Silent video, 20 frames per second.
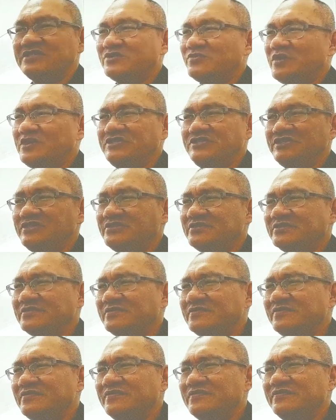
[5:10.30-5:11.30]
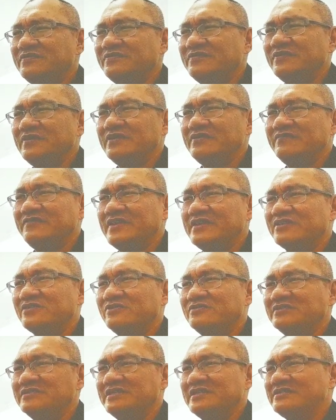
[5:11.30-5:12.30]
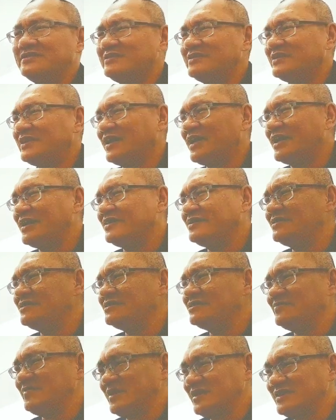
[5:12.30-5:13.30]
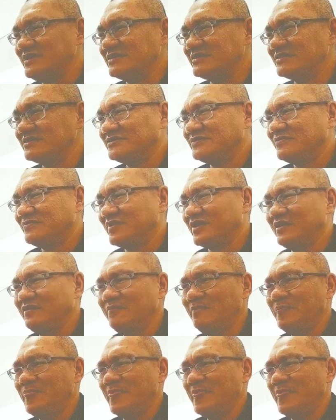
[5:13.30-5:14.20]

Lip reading: question for event content and speakers, okay?